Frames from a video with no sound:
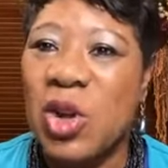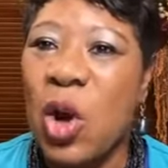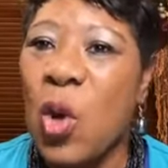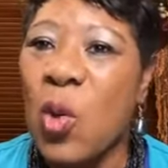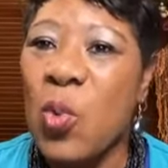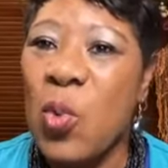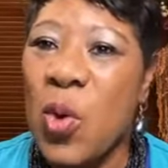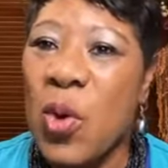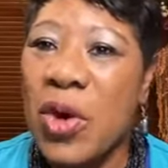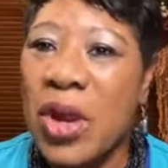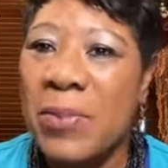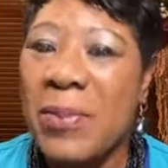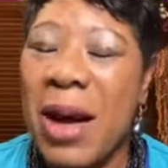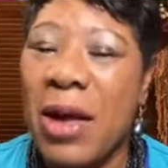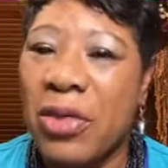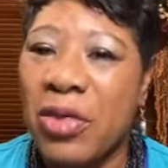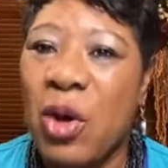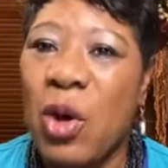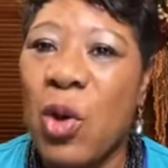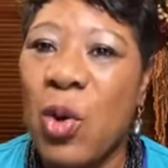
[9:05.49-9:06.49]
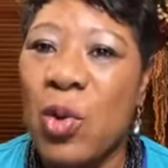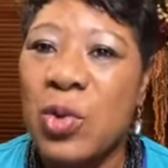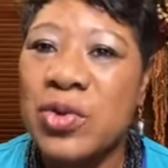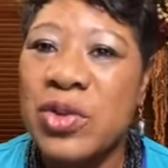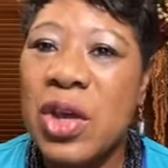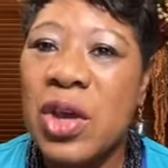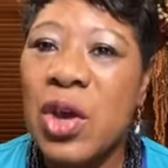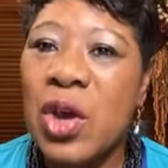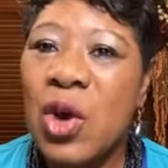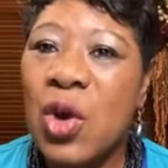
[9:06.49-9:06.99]
Don't worry about
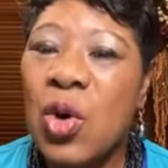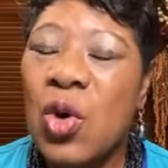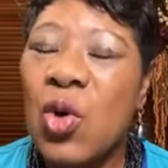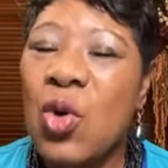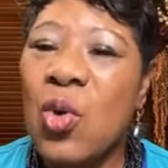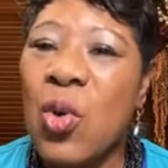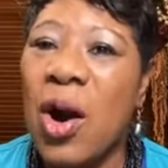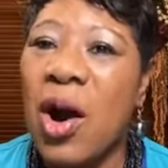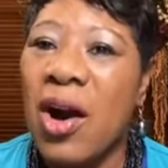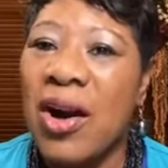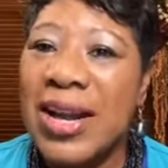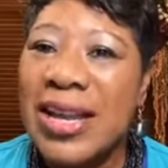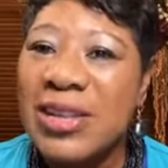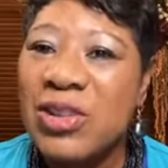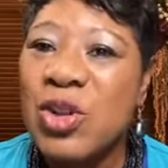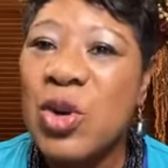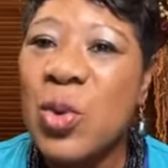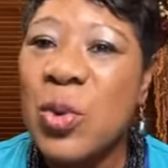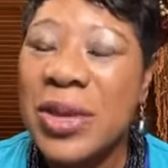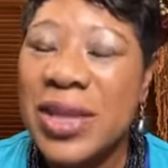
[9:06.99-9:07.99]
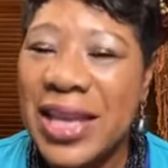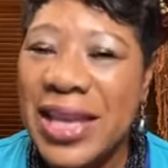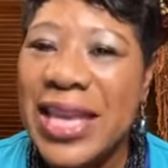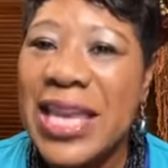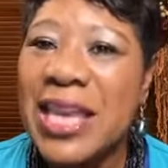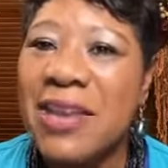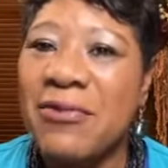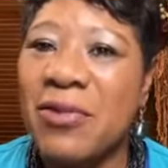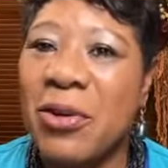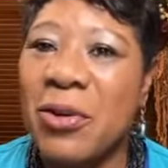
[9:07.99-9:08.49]
those who are doing
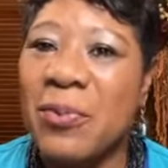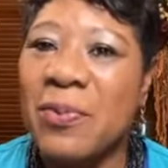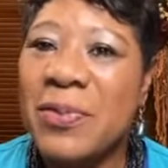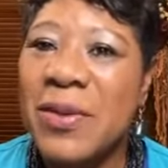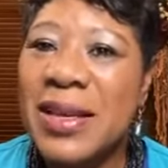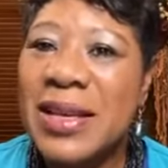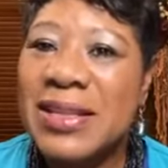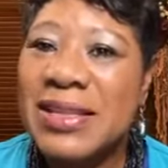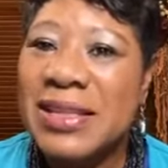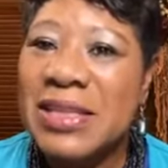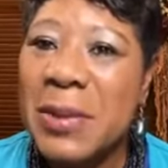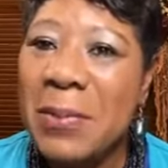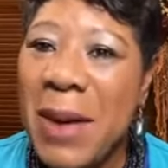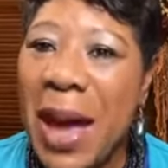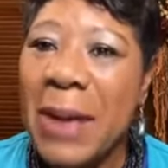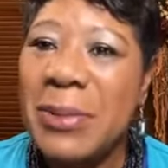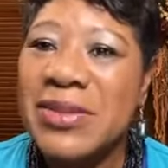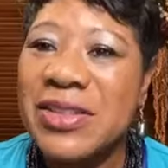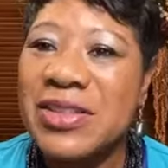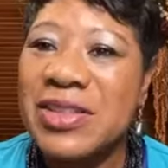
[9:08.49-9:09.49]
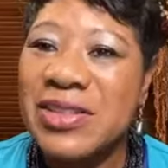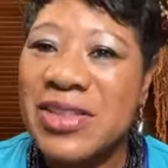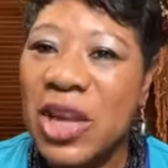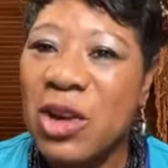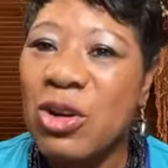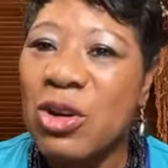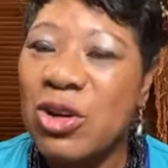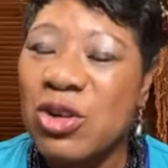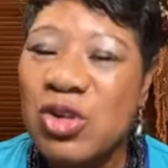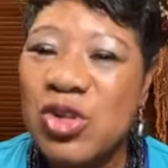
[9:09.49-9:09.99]
evil. So the Bible says, because they
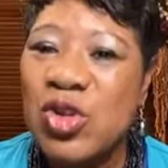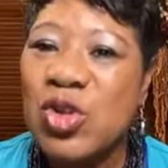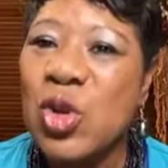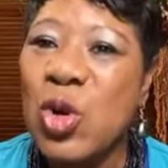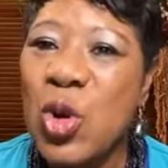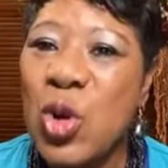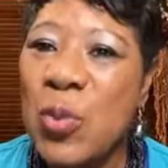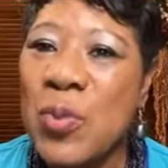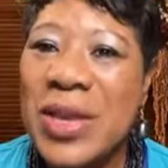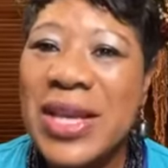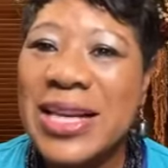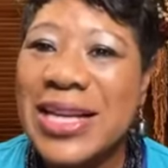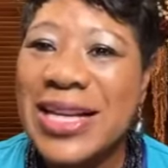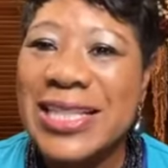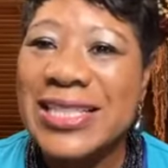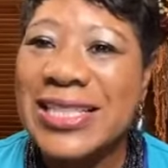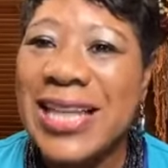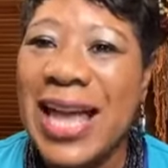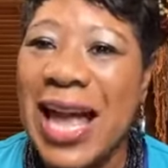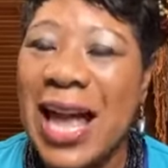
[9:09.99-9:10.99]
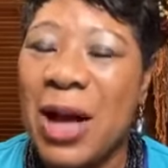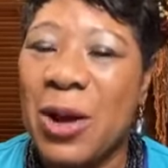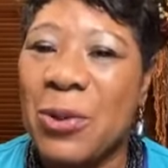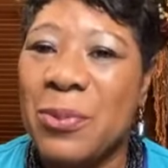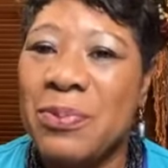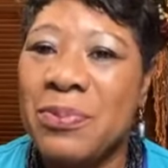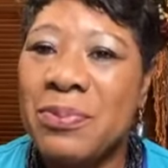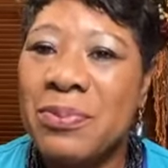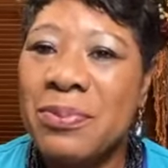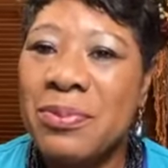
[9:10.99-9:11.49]
are going to soon be cut
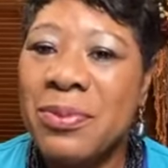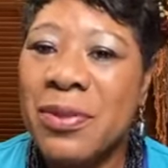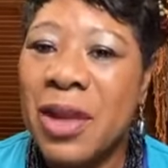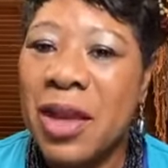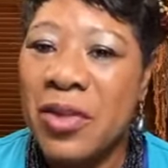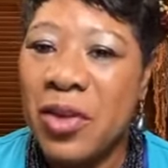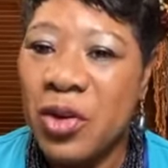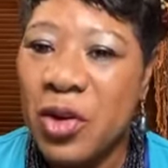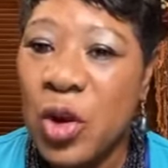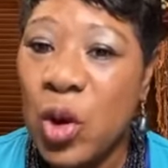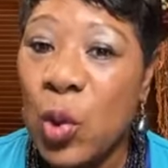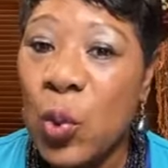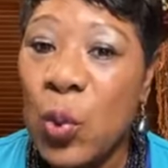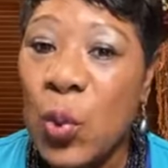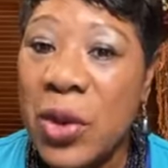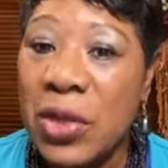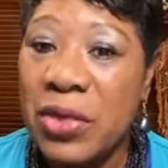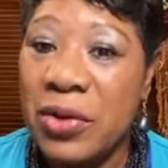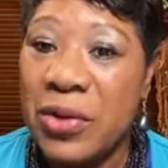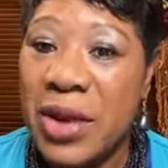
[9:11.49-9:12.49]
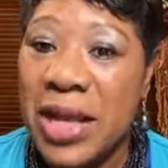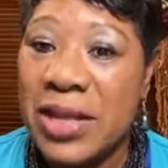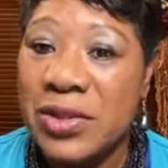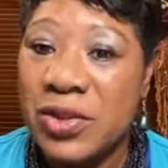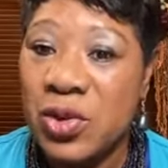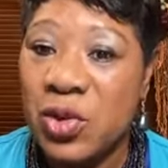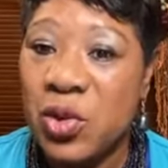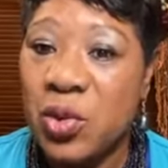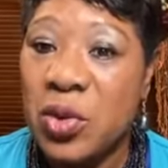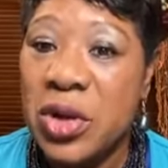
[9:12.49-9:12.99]
down and they're going to wither
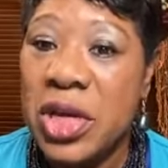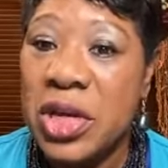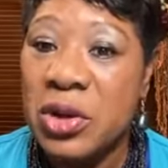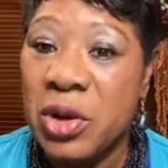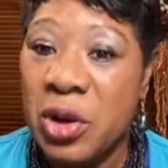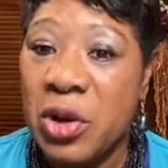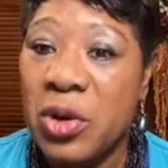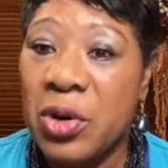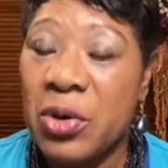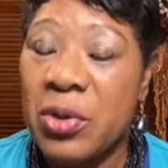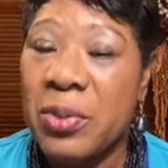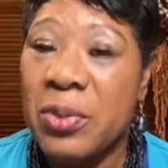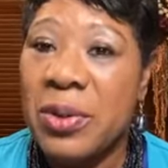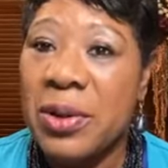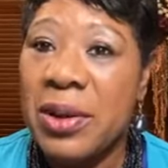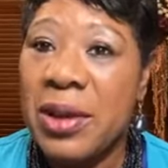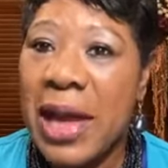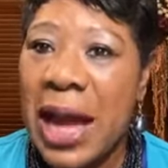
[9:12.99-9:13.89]
as the green herb.